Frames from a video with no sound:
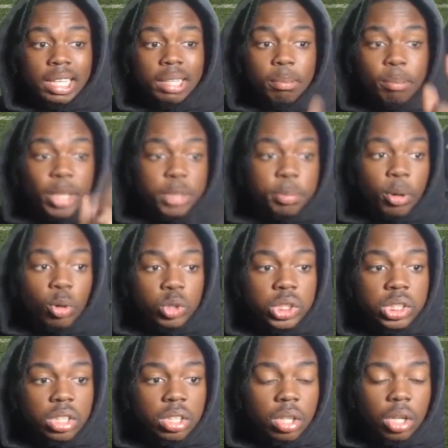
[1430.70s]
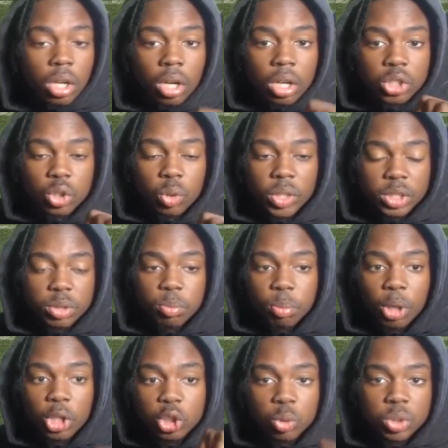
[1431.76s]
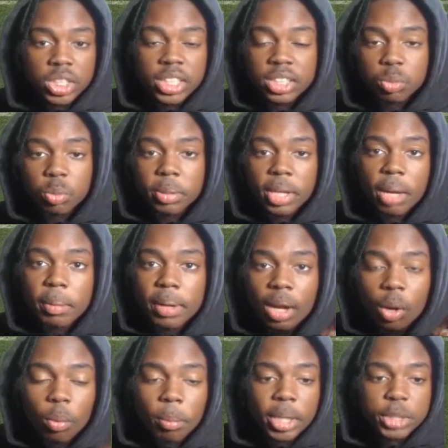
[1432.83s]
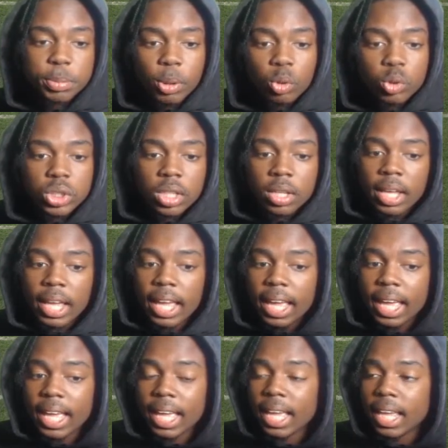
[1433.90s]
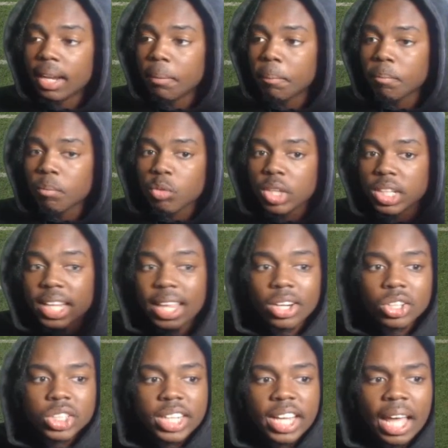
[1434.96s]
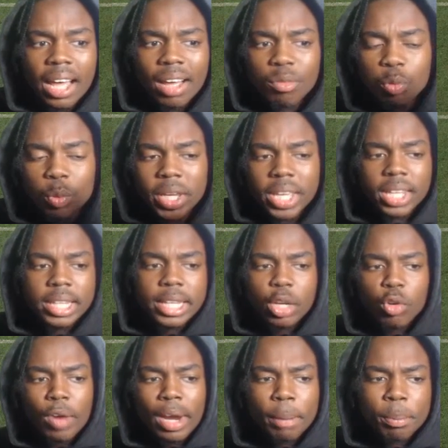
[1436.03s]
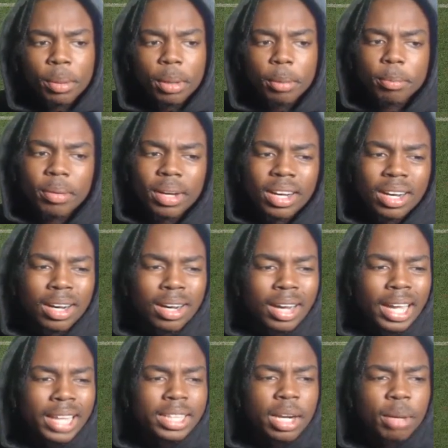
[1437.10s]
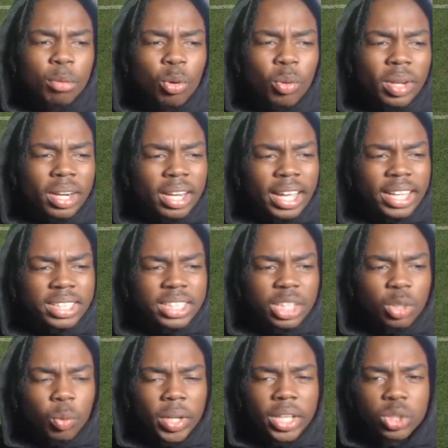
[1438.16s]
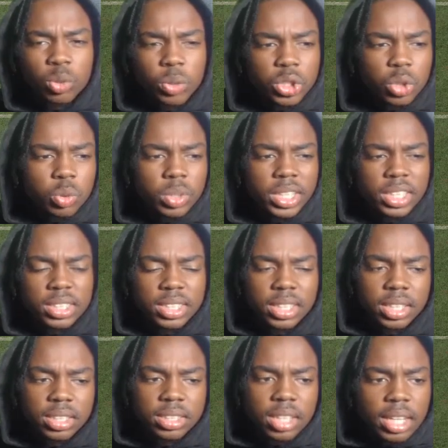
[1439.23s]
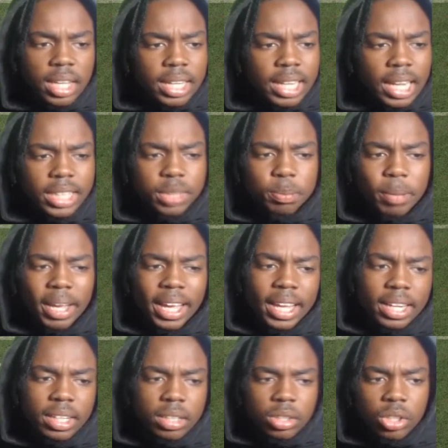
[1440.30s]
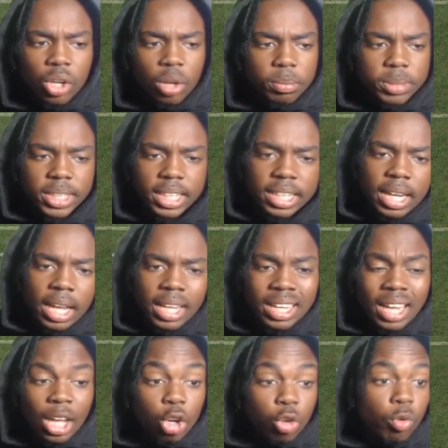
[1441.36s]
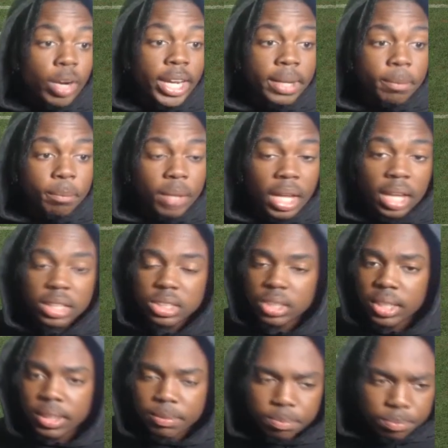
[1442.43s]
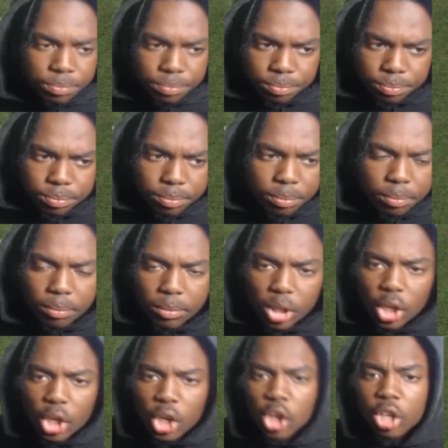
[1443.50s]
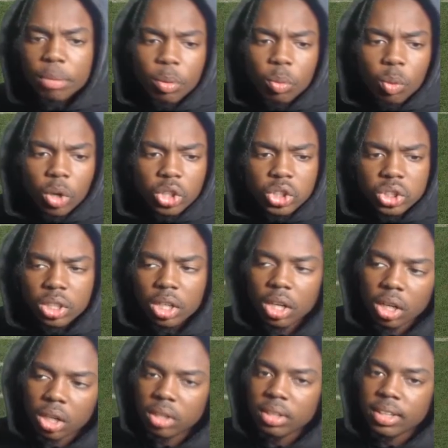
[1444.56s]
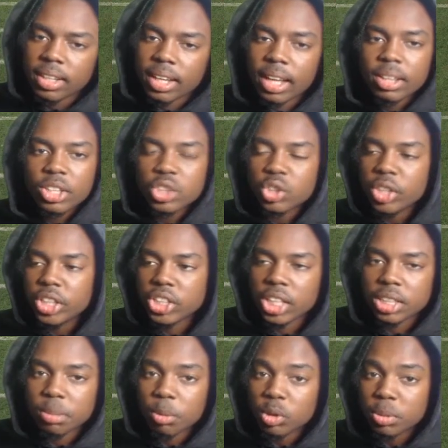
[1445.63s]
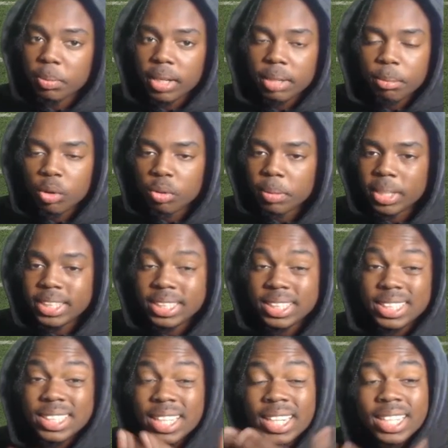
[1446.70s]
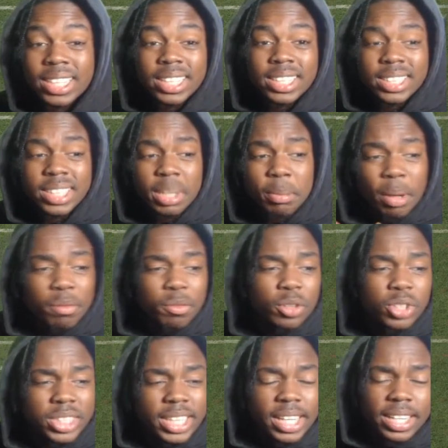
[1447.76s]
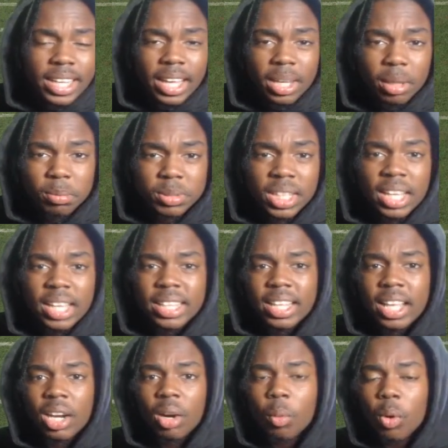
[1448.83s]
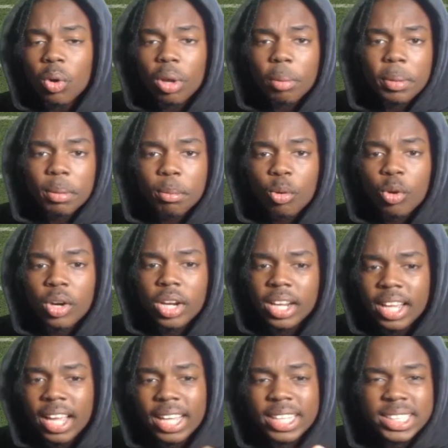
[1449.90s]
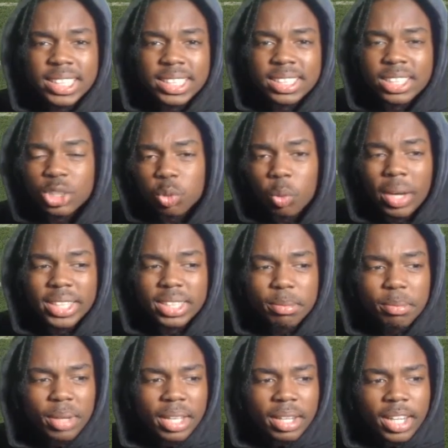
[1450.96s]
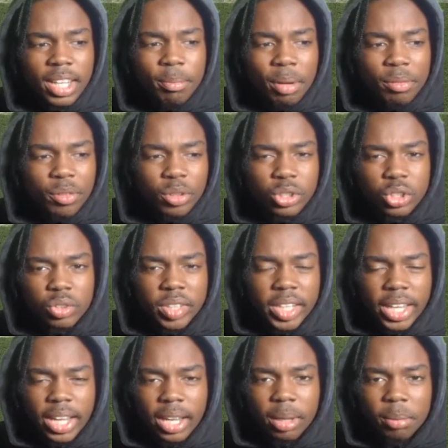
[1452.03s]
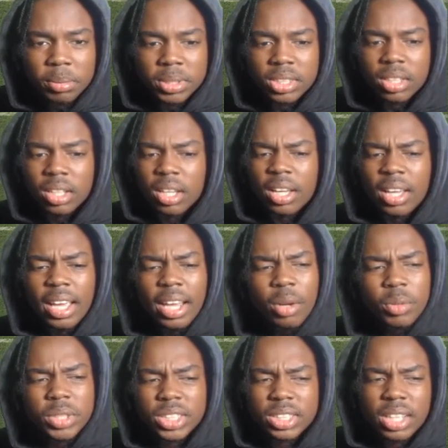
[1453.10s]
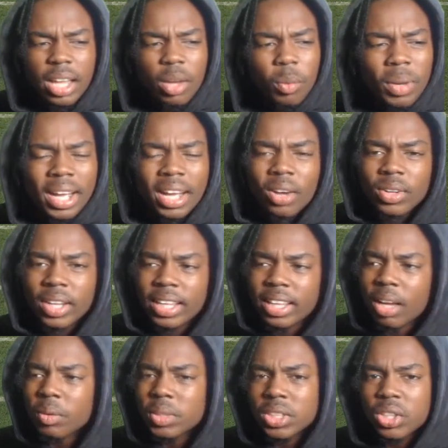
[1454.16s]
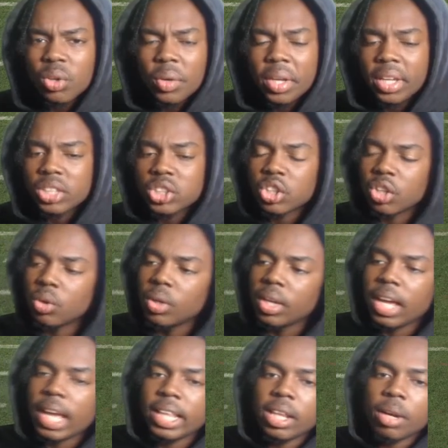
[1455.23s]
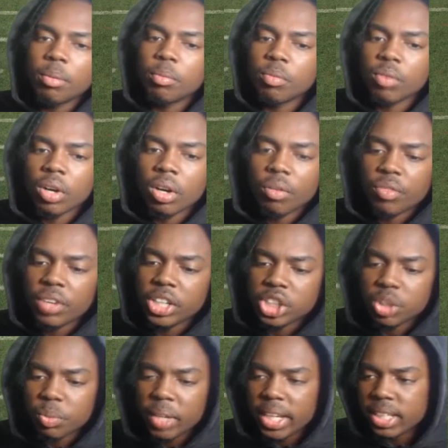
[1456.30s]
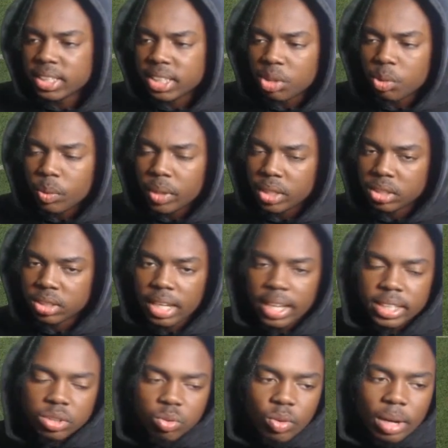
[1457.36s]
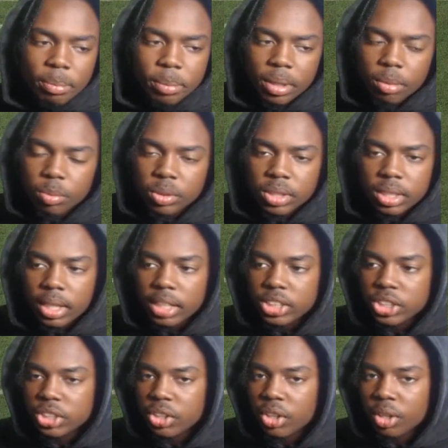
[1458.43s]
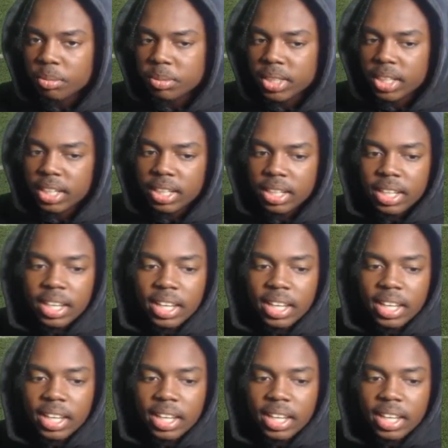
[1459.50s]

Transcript: Mesh post. So this part 2 to this will be coming out with mesh post, and later today I have weekend league wrap up. I ended up going 18 wins with 2 DCs. Not as bad, you know what I'm saying. Not great, honestly. Could have worse. Got the screenshots of both of my DCs. Didn't DC in my first 10 games. Then I woke up in the morning and DC twice in my first 3 games. And it was just like, wow, like that was annoying. So ended up finishing with 18 wins. I had to wrap it up with the legend, you know what I'm saying.